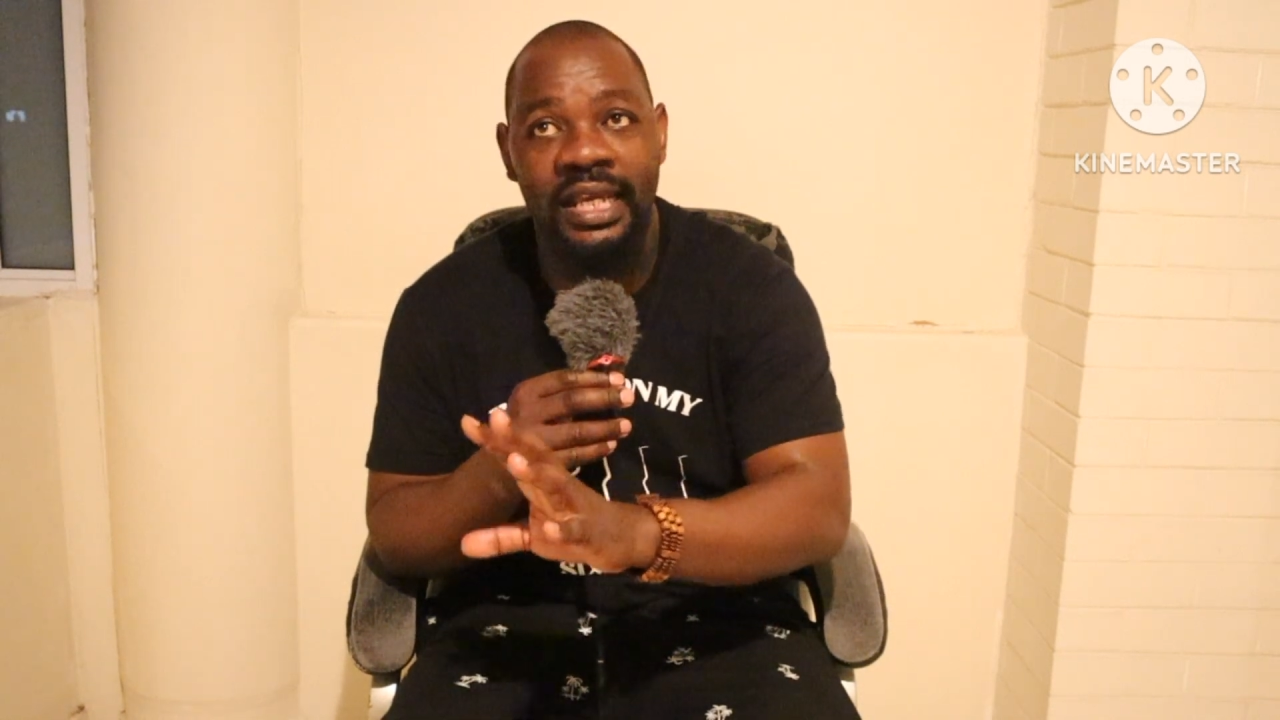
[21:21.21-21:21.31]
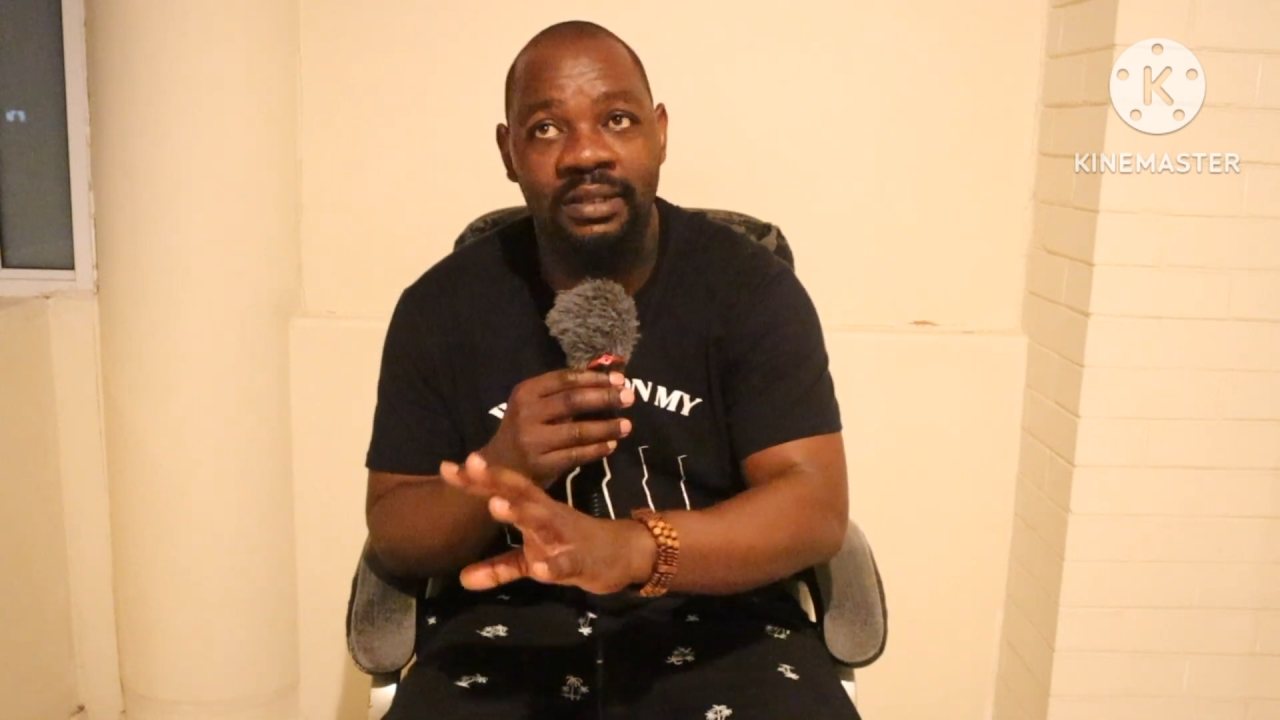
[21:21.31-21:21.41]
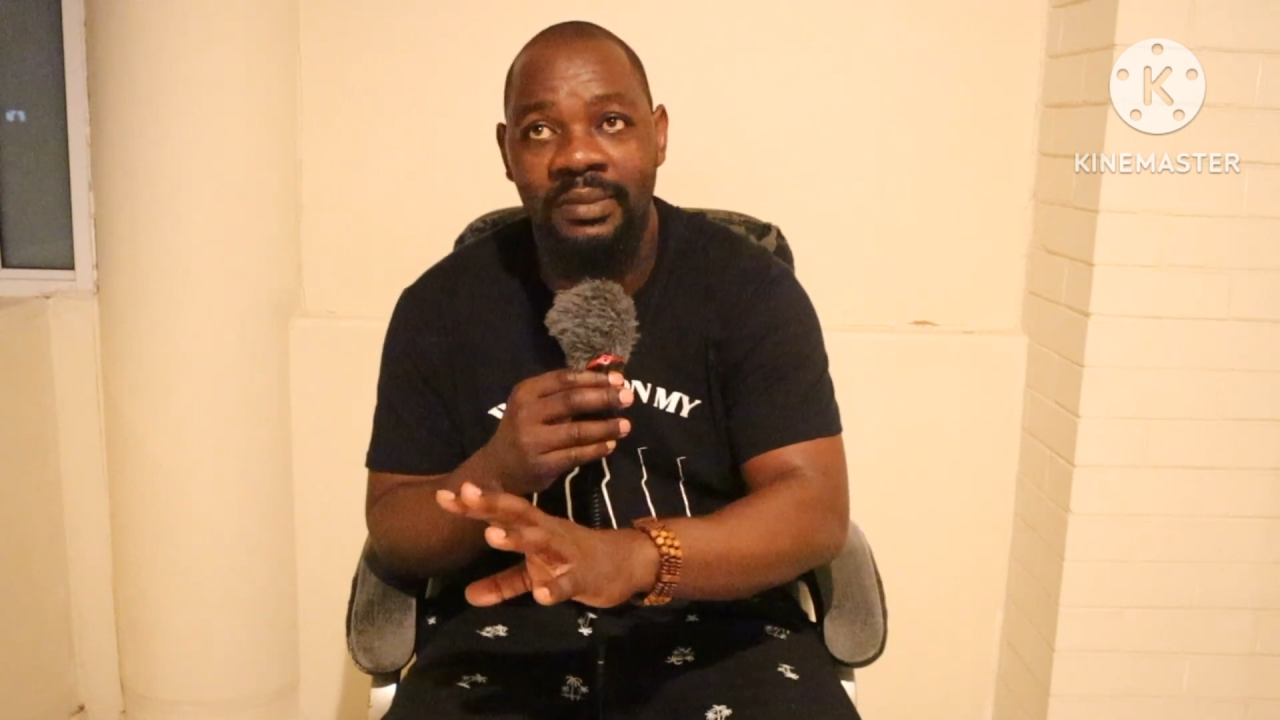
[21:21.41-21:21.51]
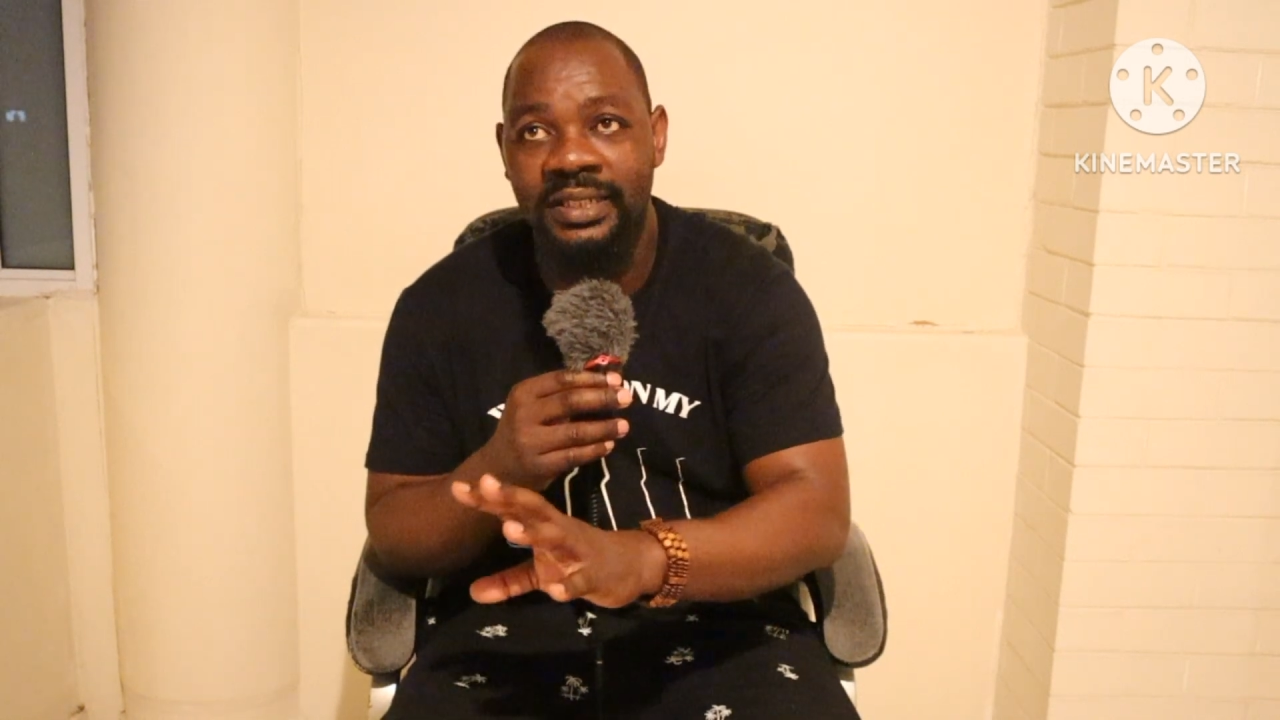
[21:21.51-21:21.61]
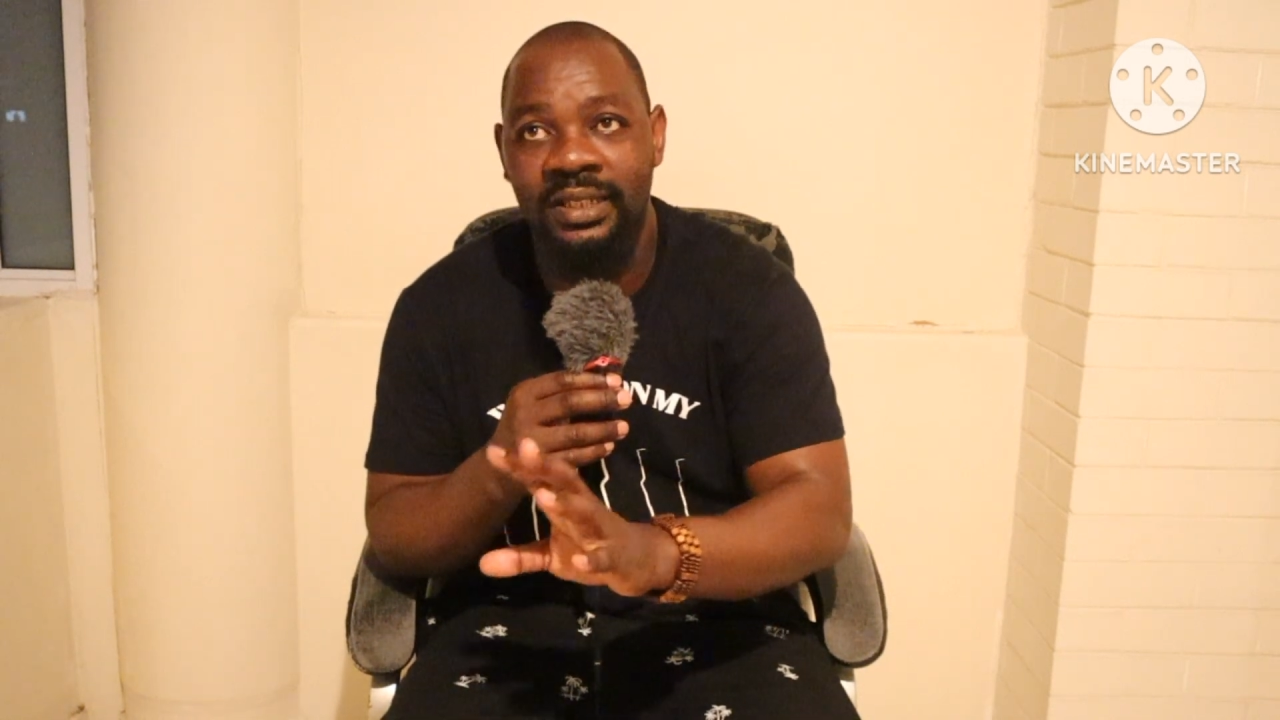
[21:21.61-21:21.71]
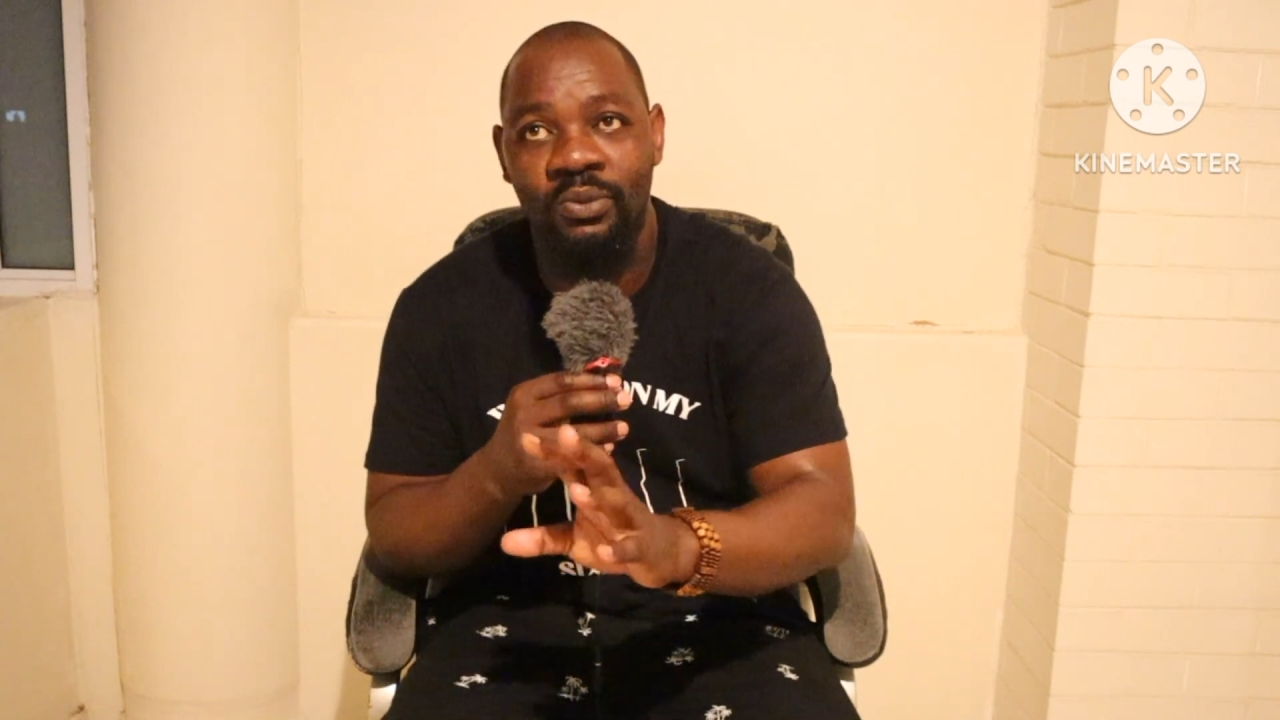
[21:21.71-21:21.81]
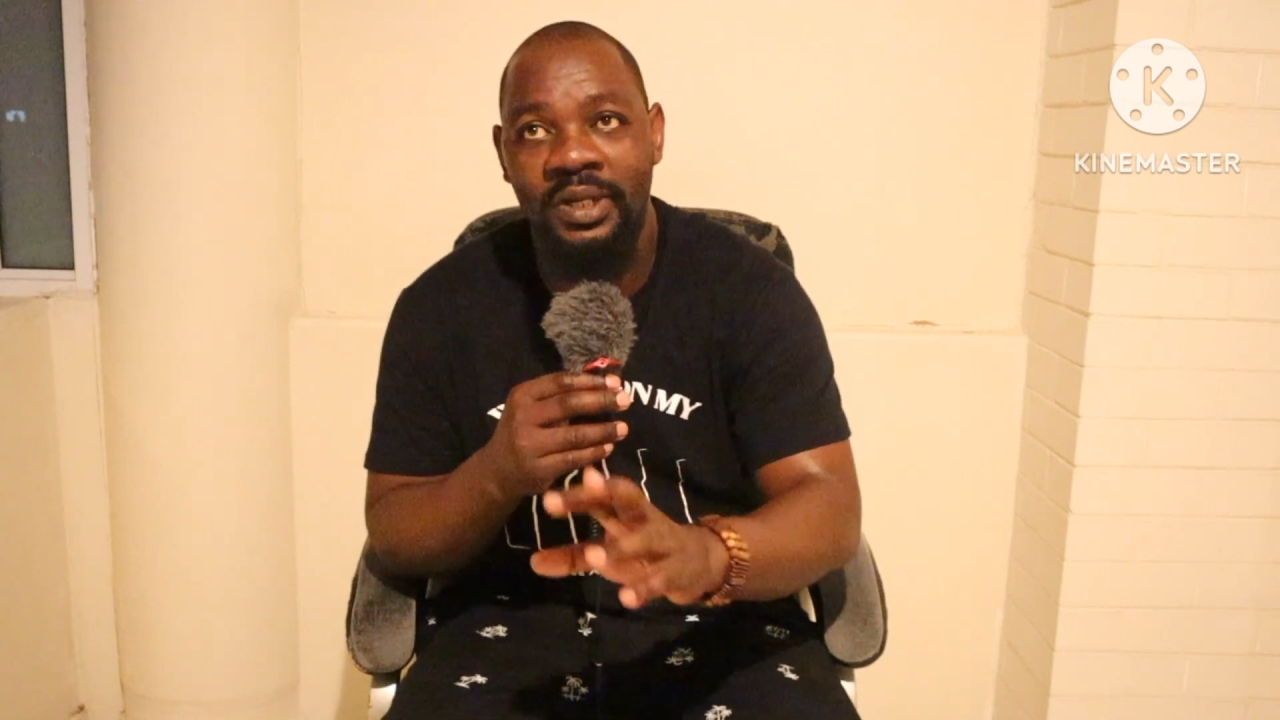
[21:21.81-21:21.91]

animals in